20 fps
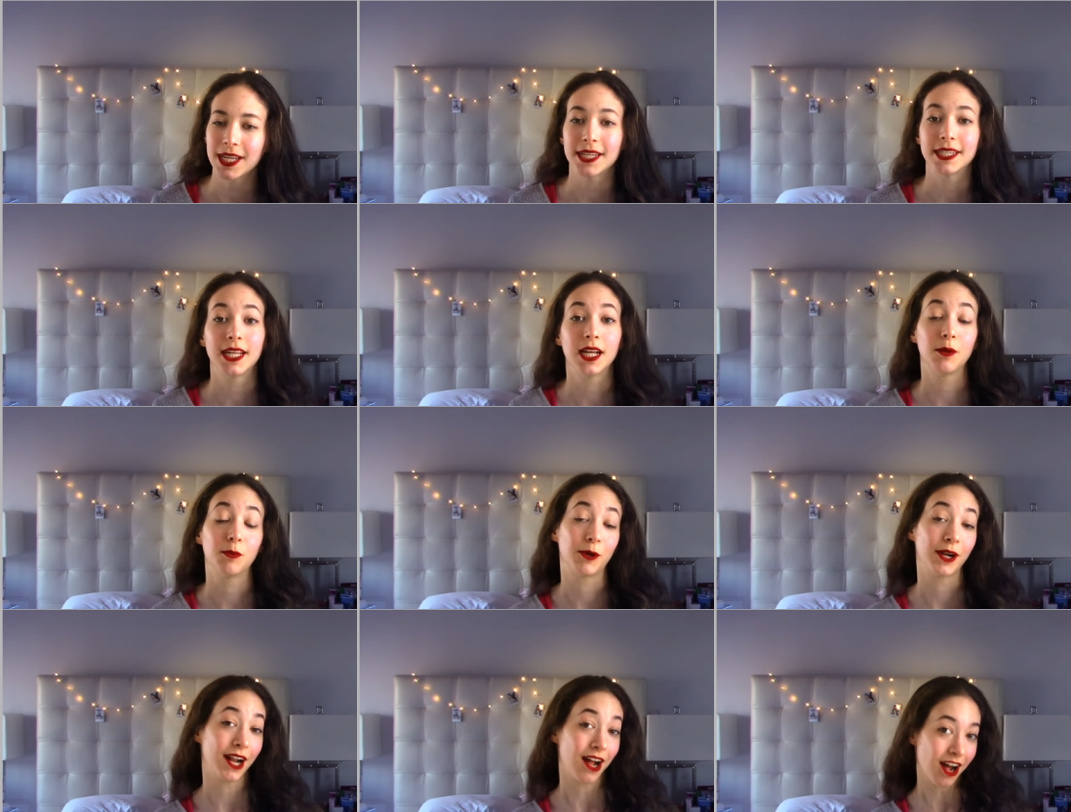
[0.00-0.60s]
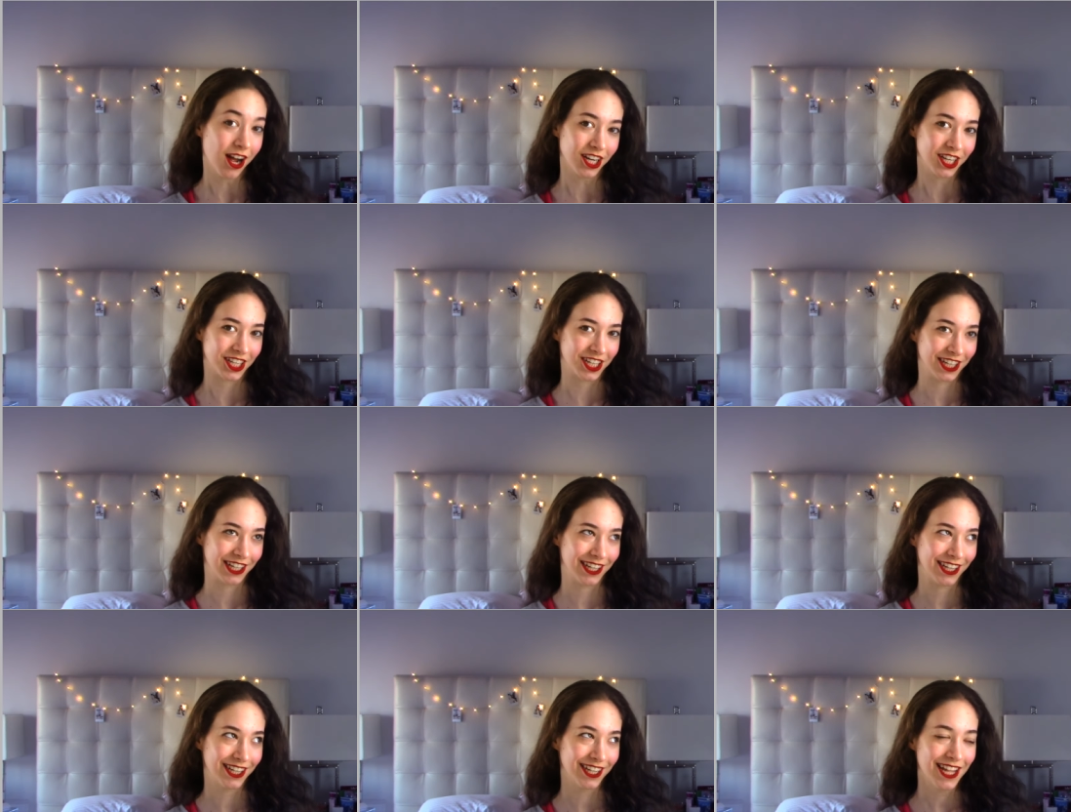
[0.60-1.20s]
I celebrate
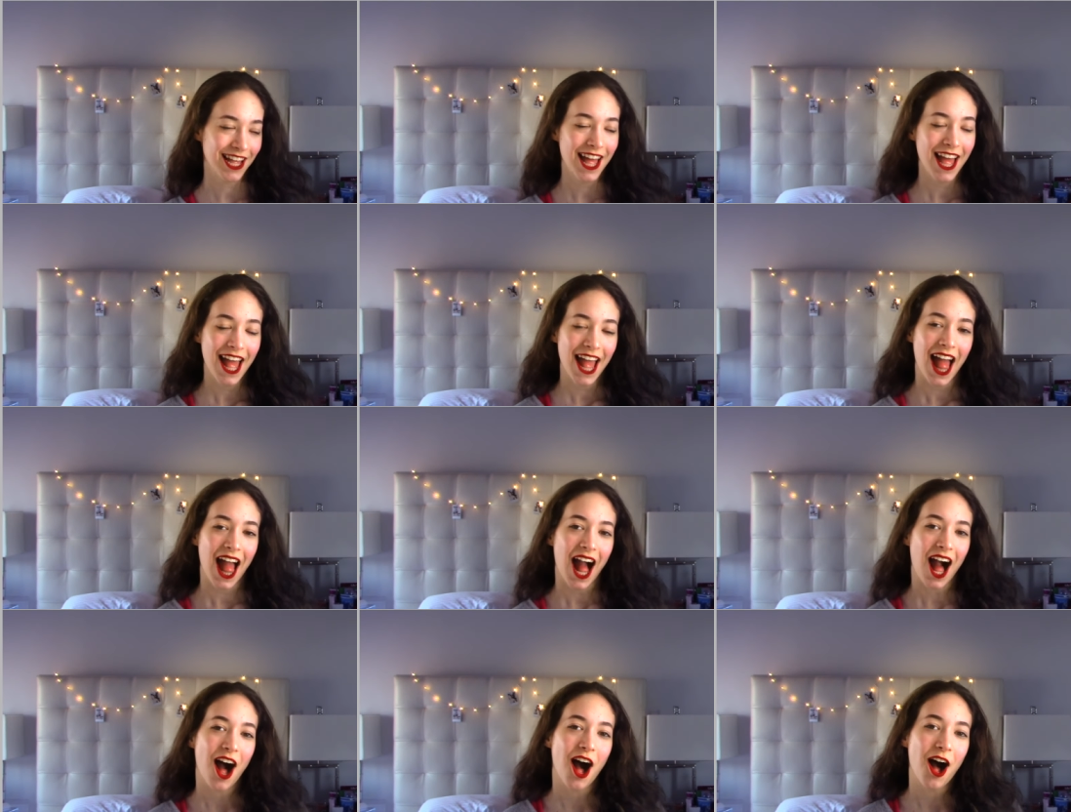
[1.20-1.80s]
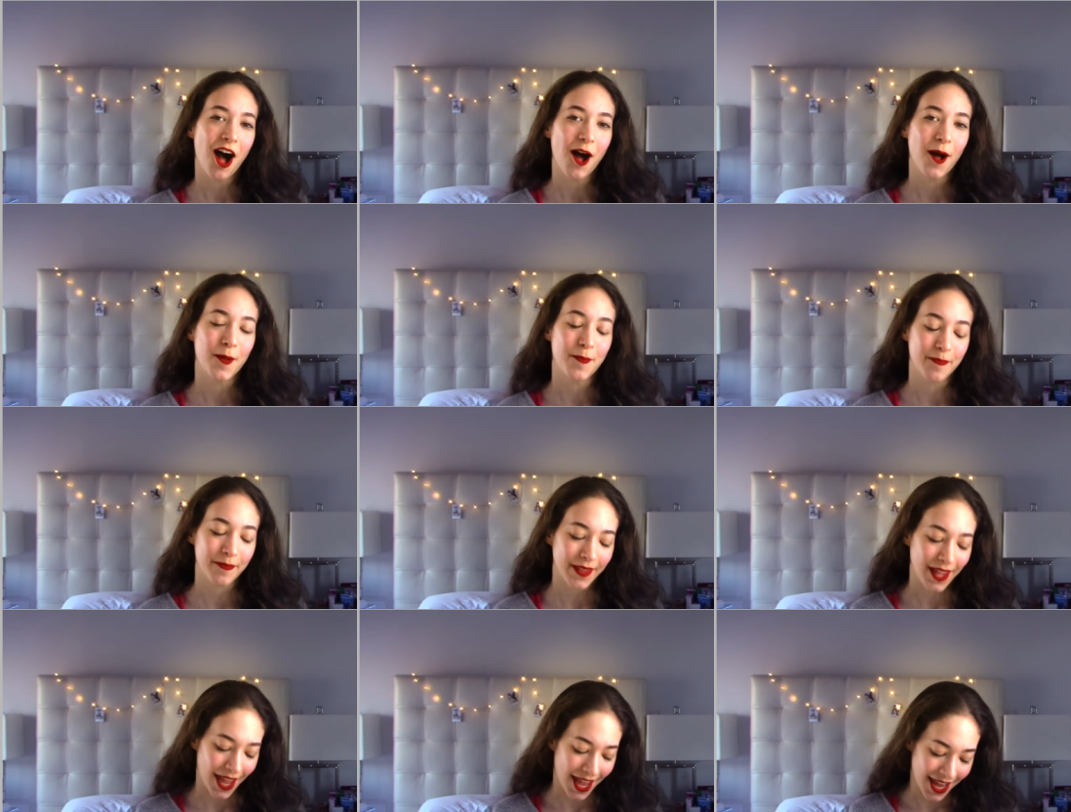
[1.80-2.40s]
Hanukkah.
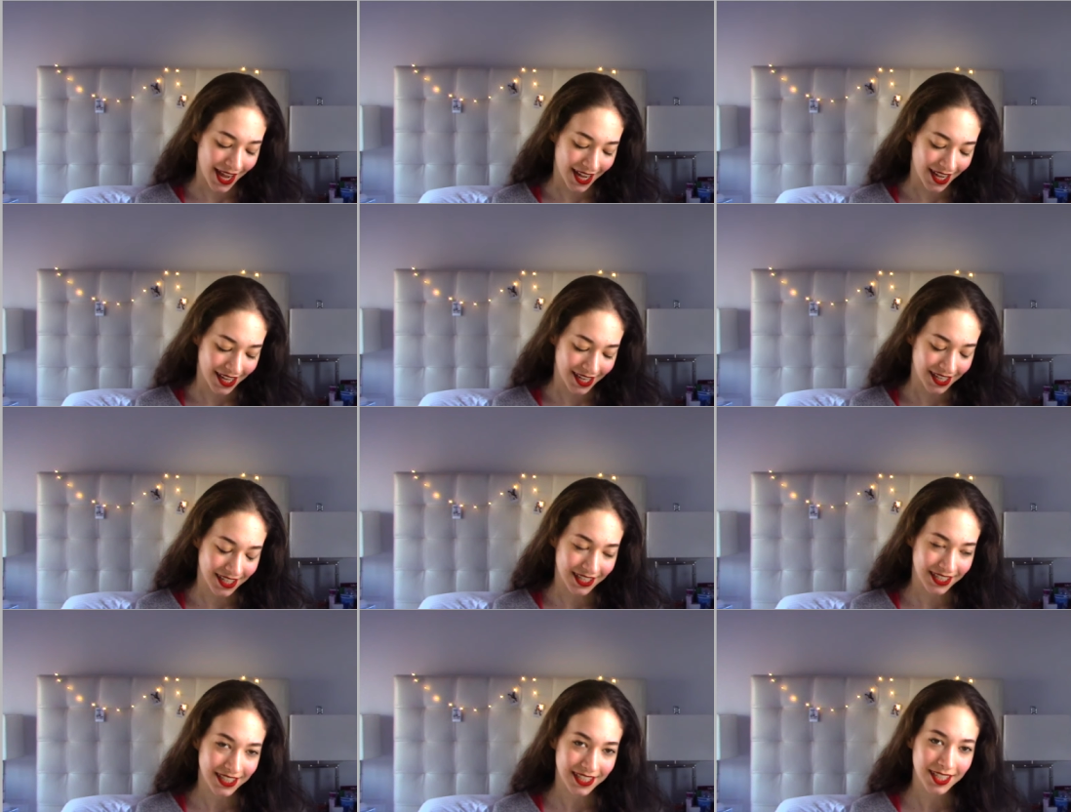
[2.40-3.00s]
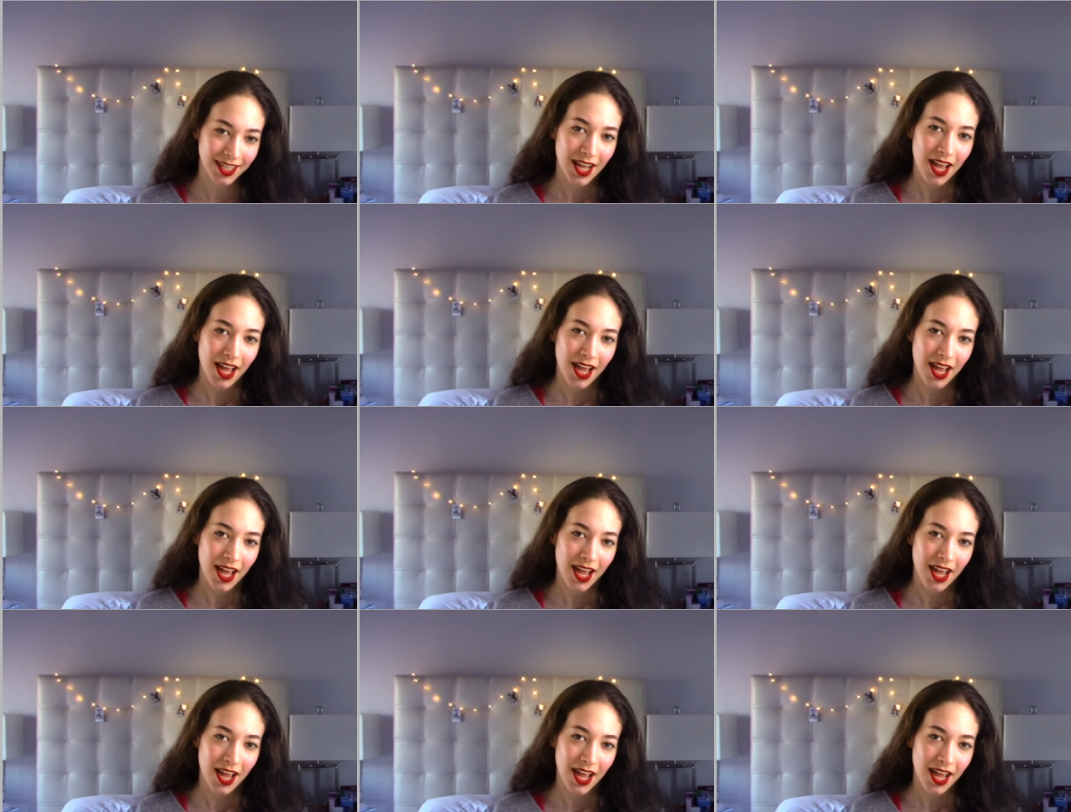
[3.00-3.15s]
Um, and